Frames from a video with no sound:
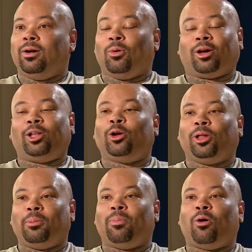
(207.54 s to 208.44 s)
We're
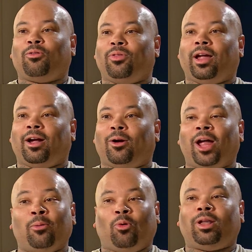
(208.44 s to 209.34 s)
clearly both there,
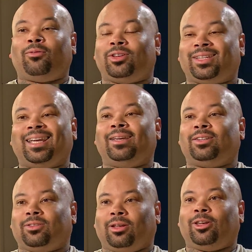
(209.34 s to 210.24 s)
and one of us
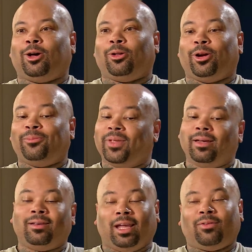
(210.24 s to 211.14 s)
is the killer.
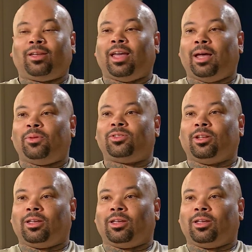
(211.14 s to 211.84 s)
David Cam is the